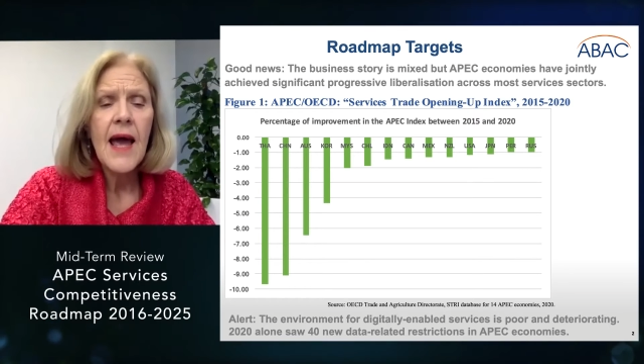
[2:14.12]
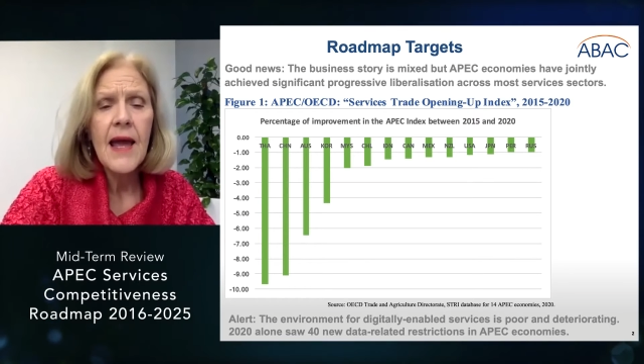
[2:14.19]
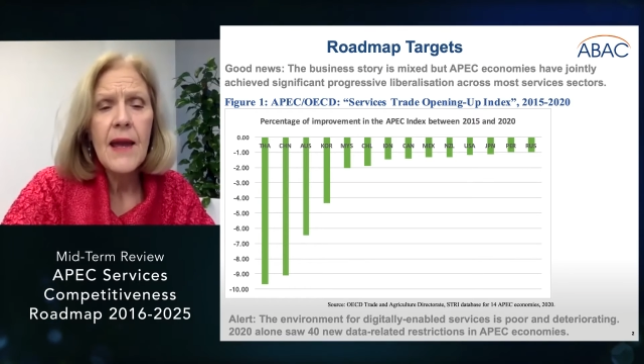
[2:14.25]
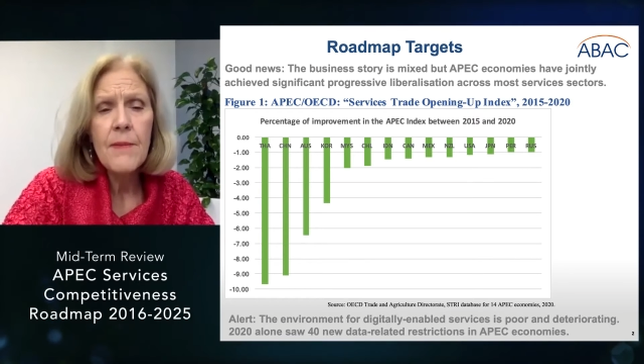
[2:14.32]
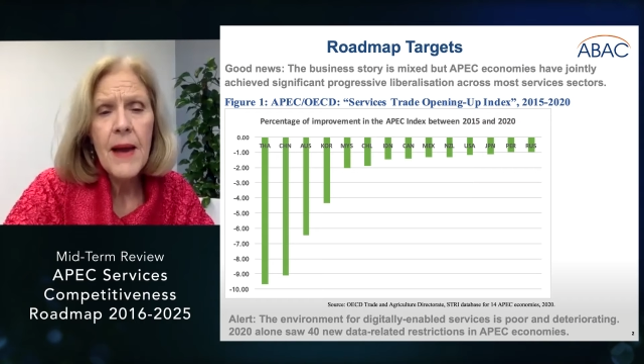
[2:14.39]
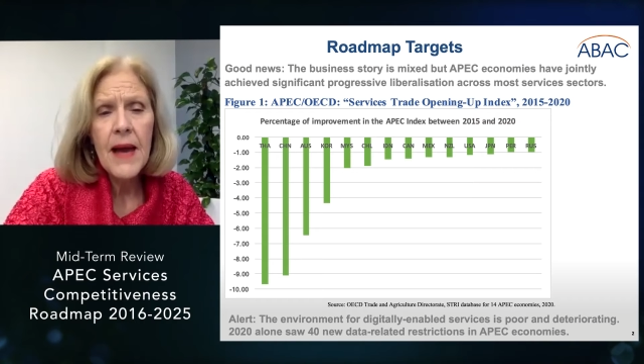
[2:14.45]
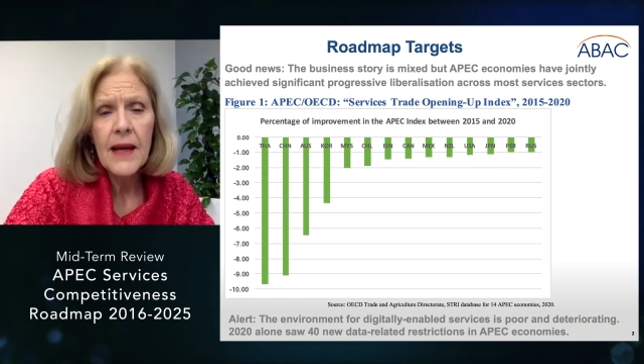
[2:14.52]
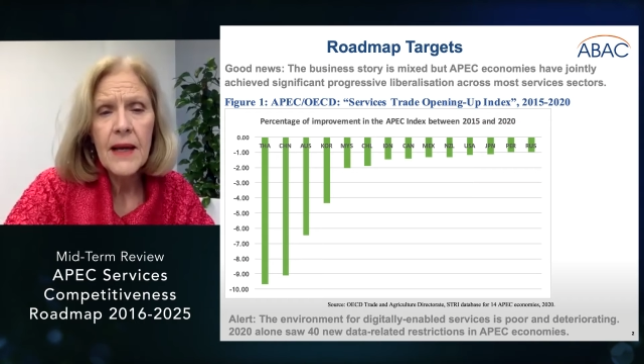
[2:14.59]

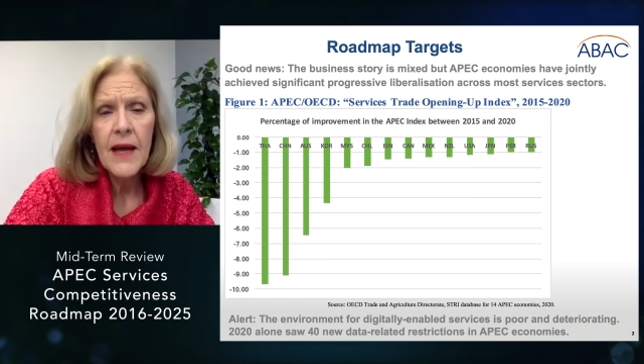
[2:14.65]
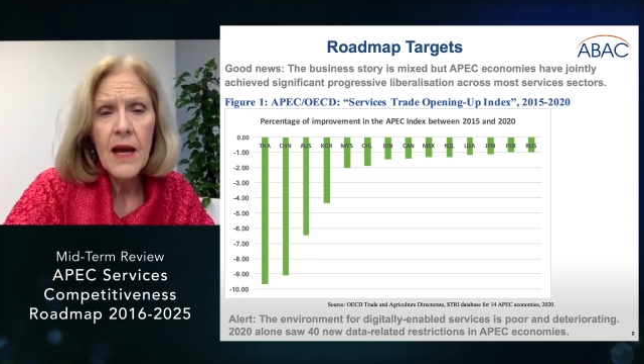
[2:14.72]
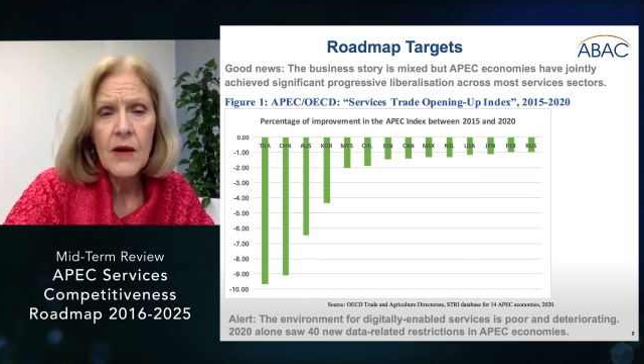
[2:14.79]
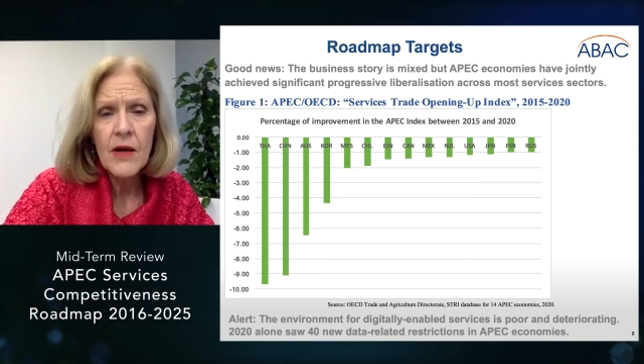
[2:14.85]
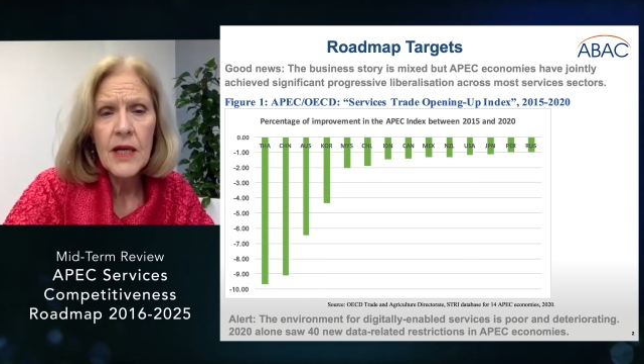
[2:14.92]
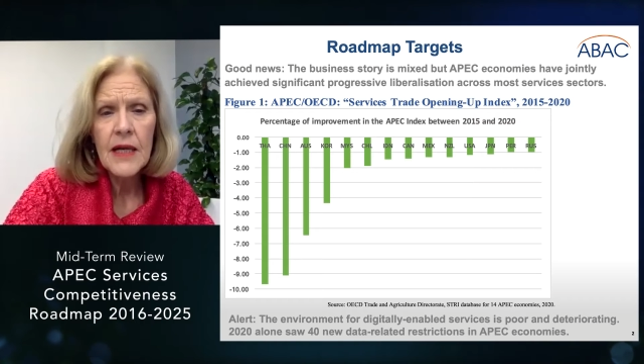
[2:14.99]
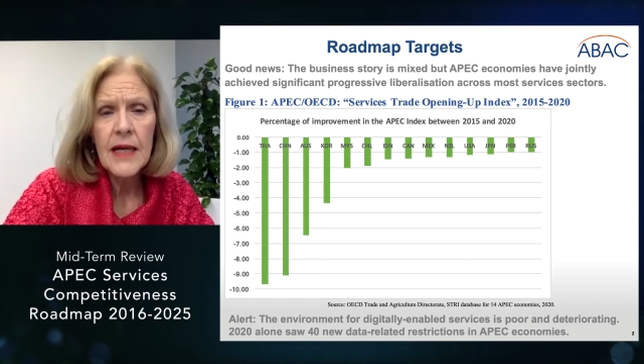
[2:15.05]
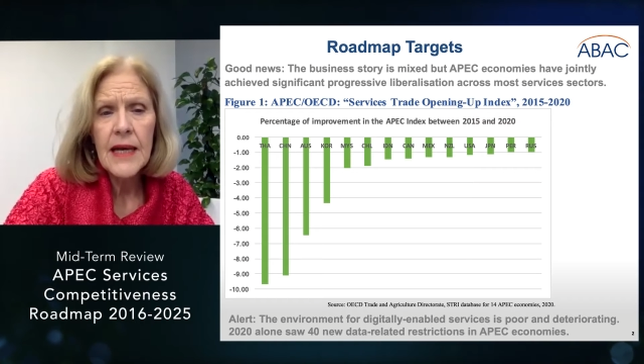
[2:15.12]
ABAC
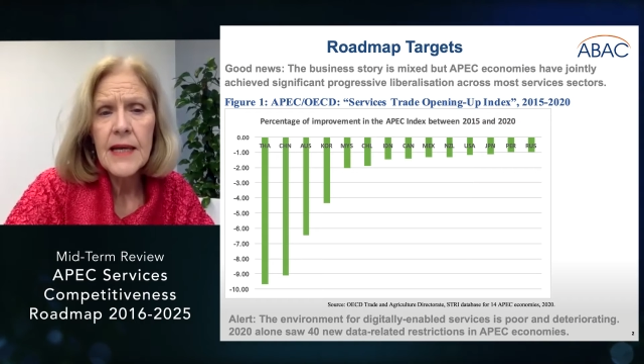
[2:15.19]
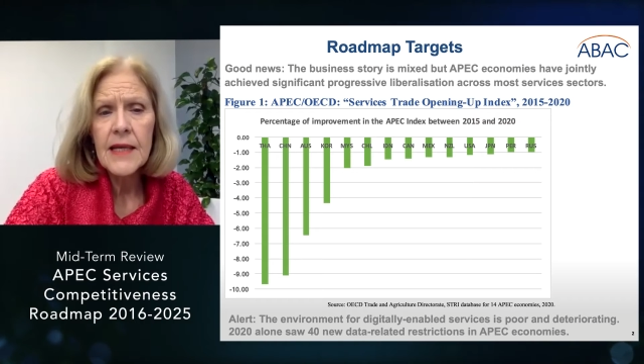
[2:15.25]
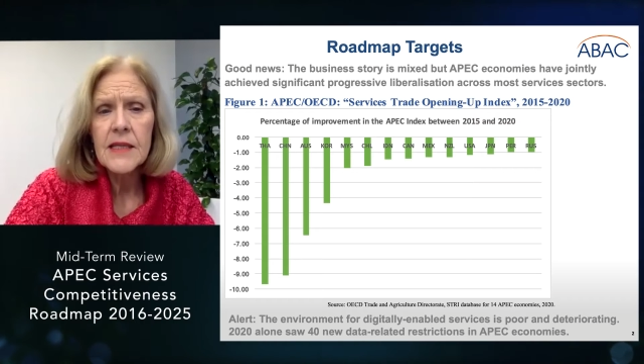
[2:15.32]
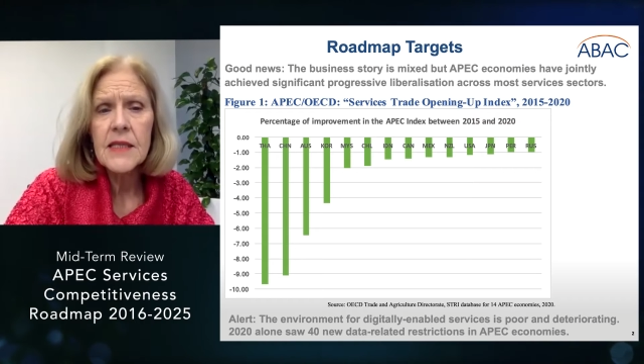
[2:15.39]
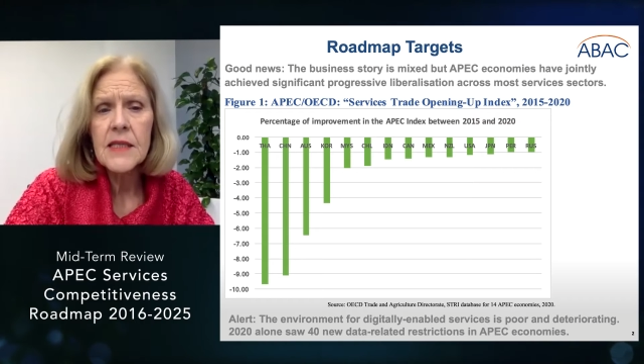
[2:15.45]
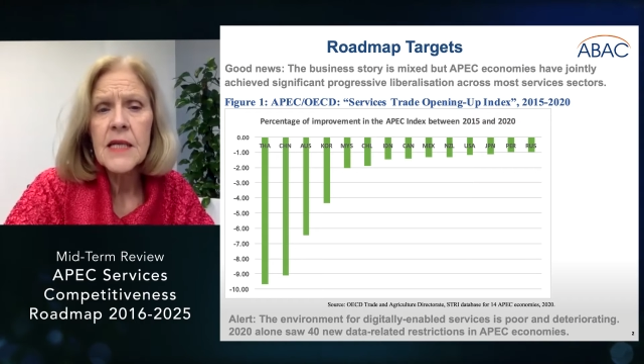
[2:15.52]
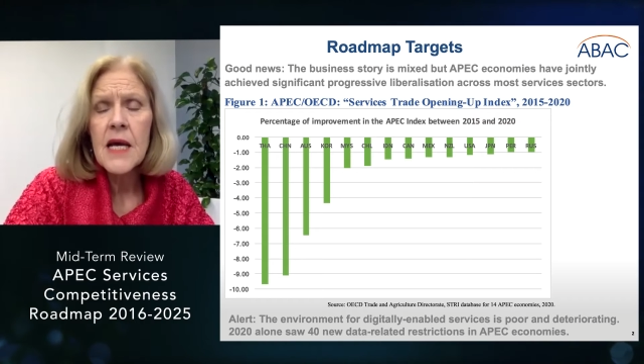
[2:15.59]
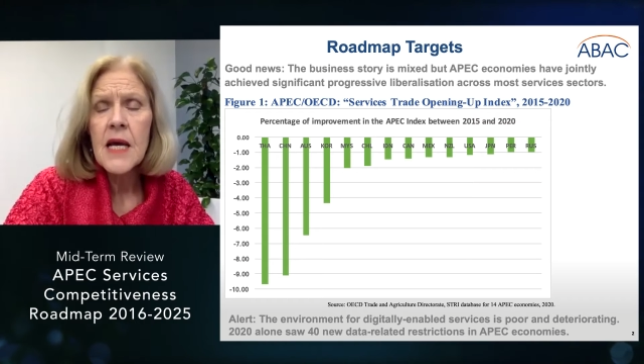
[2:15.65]

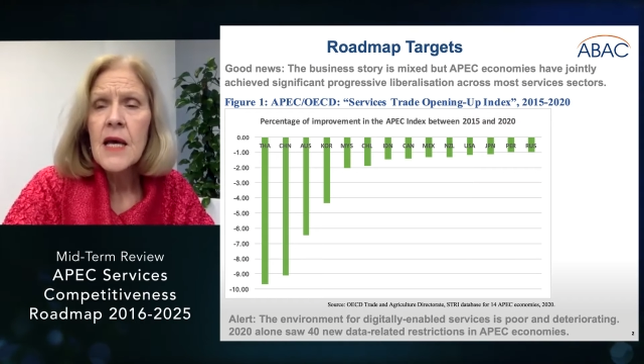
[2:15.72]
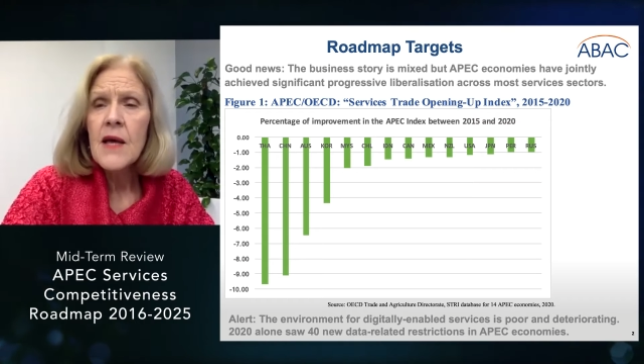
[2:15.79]
calculates